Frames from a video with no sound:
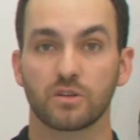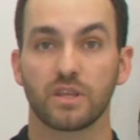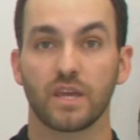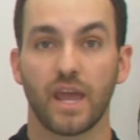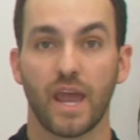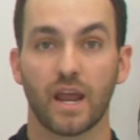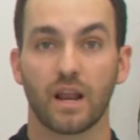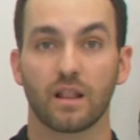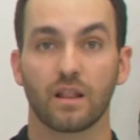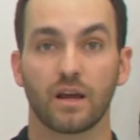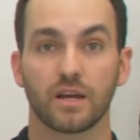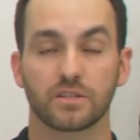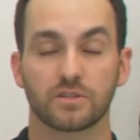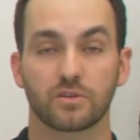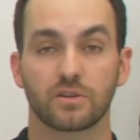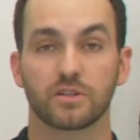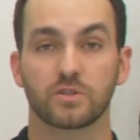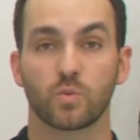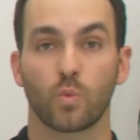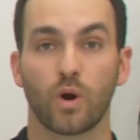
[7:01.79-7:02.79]
the
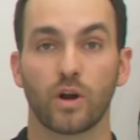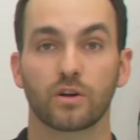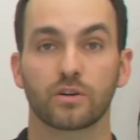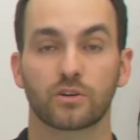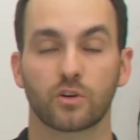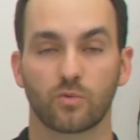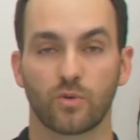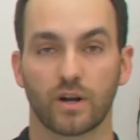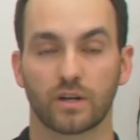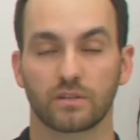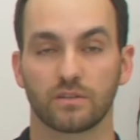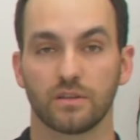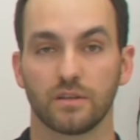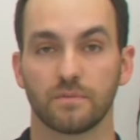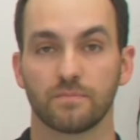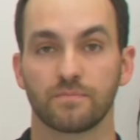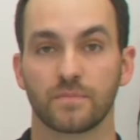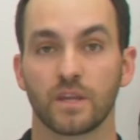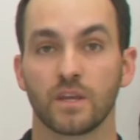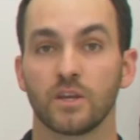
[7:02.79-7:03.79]
analyzer is wired correctly.
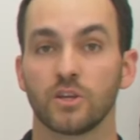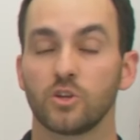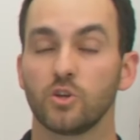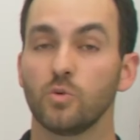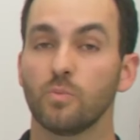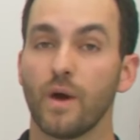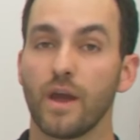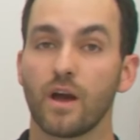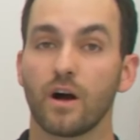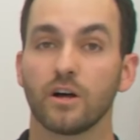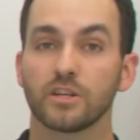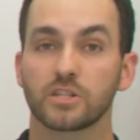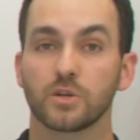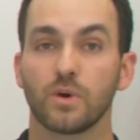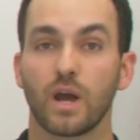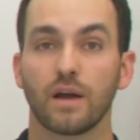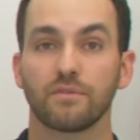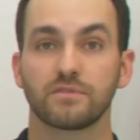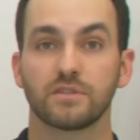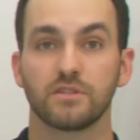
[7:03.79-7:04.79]
You may also
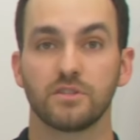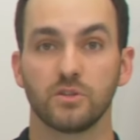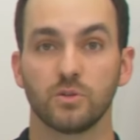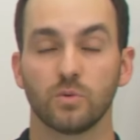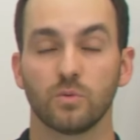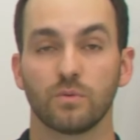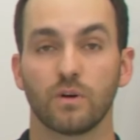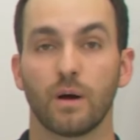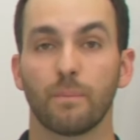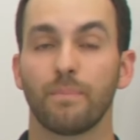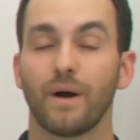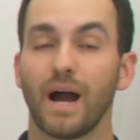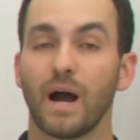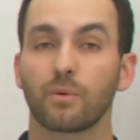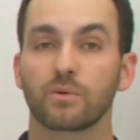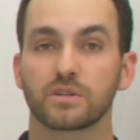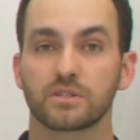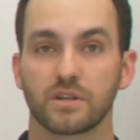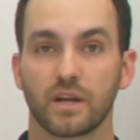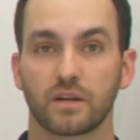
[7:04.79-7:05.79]
have to do a
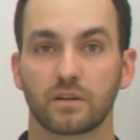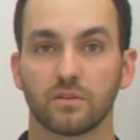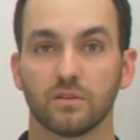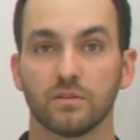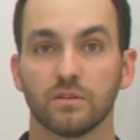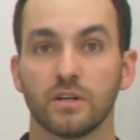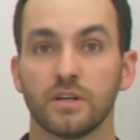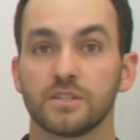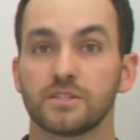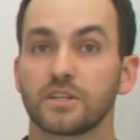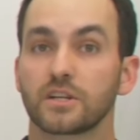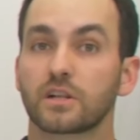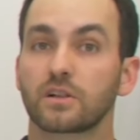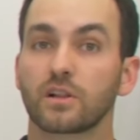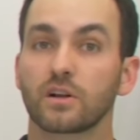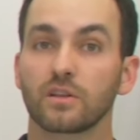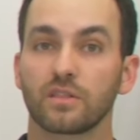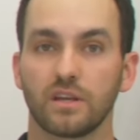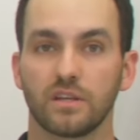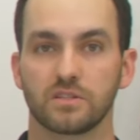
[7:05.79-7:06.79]
power cycle to
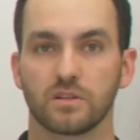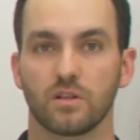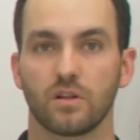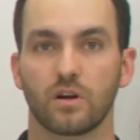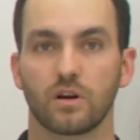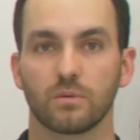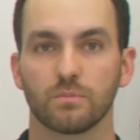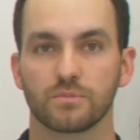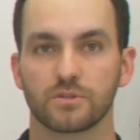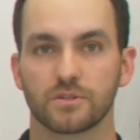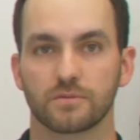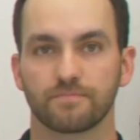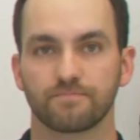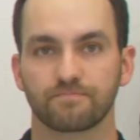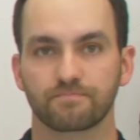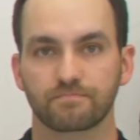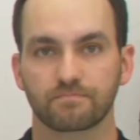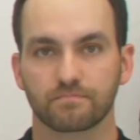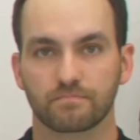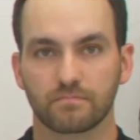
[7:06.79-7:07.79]
clear these alarms.
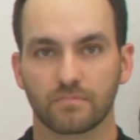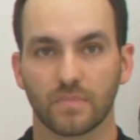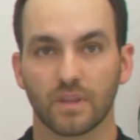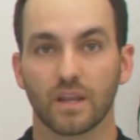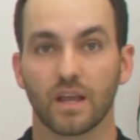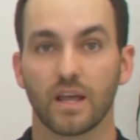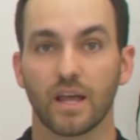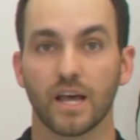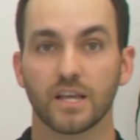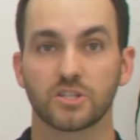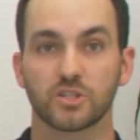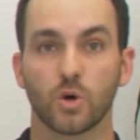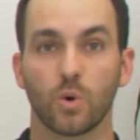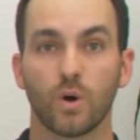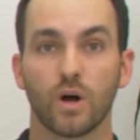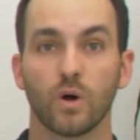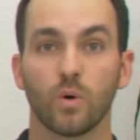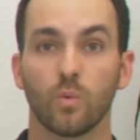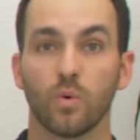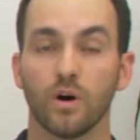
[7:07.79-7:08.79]

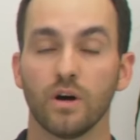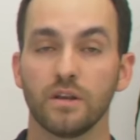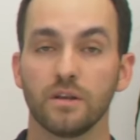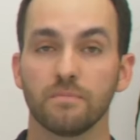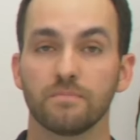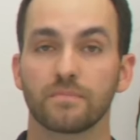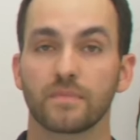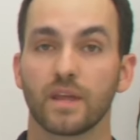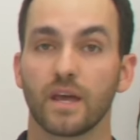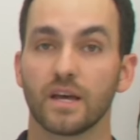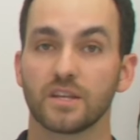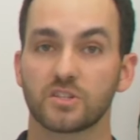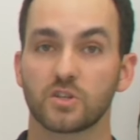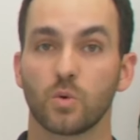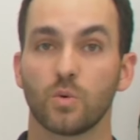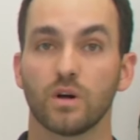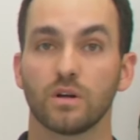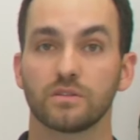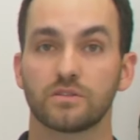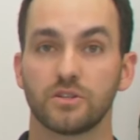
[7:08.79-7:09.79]
SOL1,
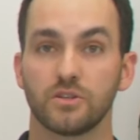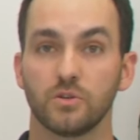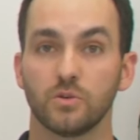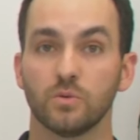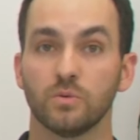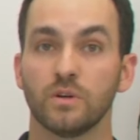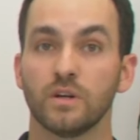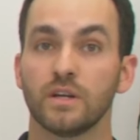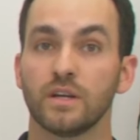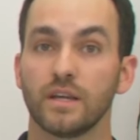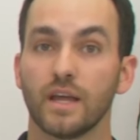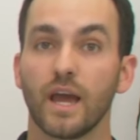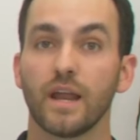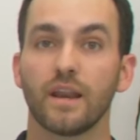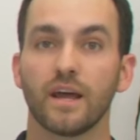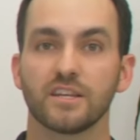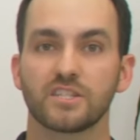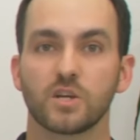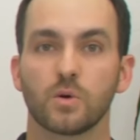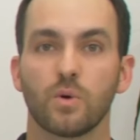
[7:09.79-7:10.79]
SOL2,
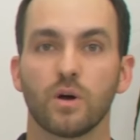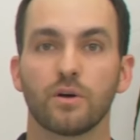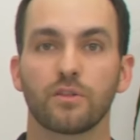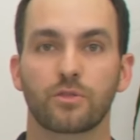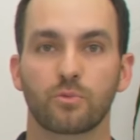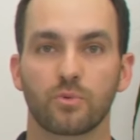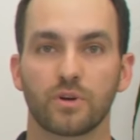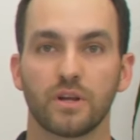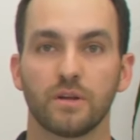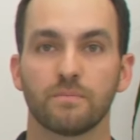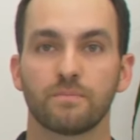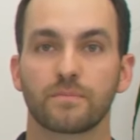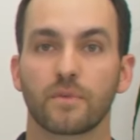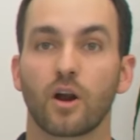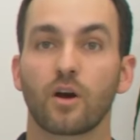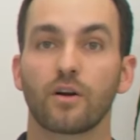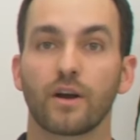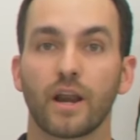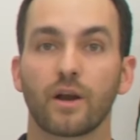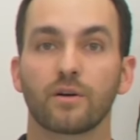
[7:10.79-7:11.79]
and SOL3
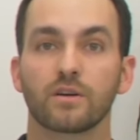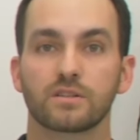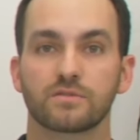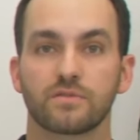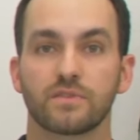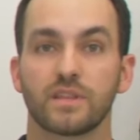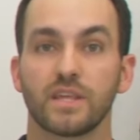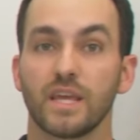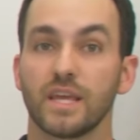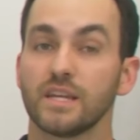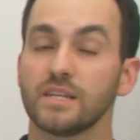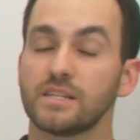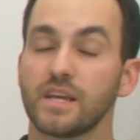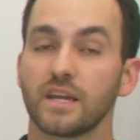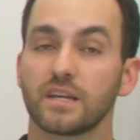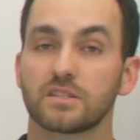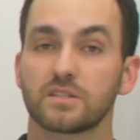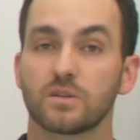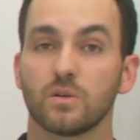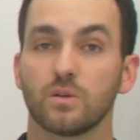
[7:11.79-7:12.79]
are errors for the
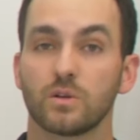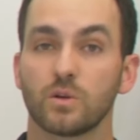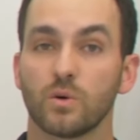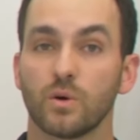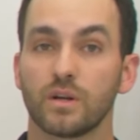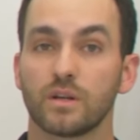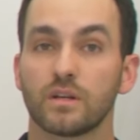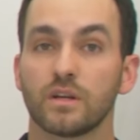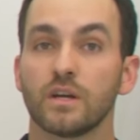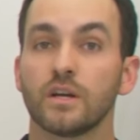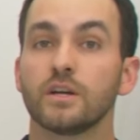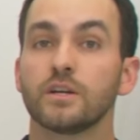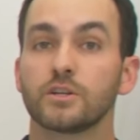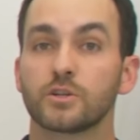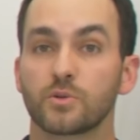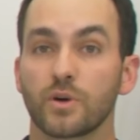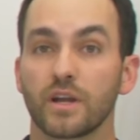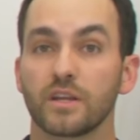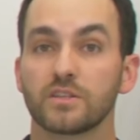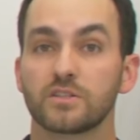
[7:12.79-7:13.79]
intake solenoid,
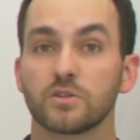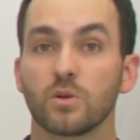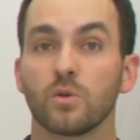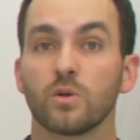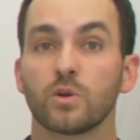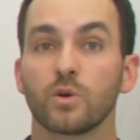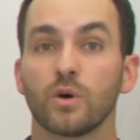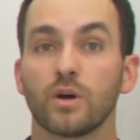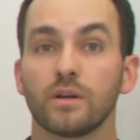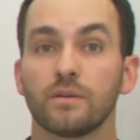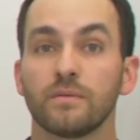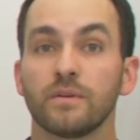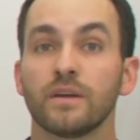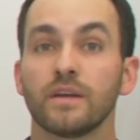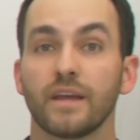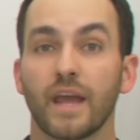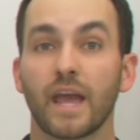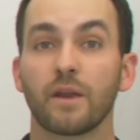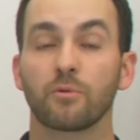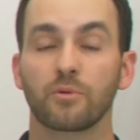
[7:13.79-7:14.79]
drain solenoid,
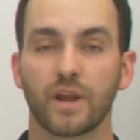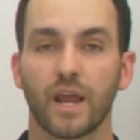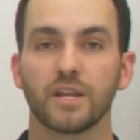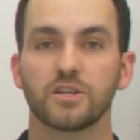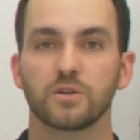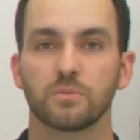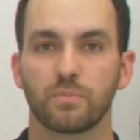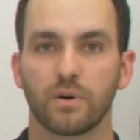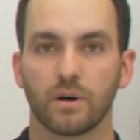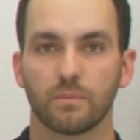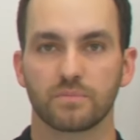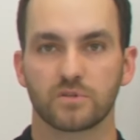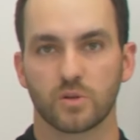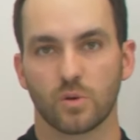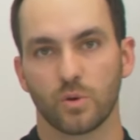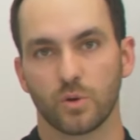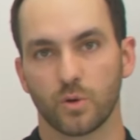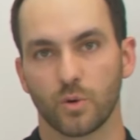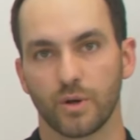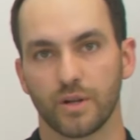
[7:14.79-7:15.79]
and reagent pump
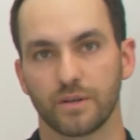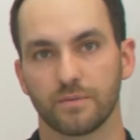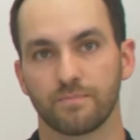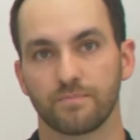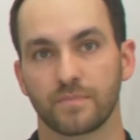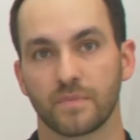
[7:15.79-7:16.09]
solenoid.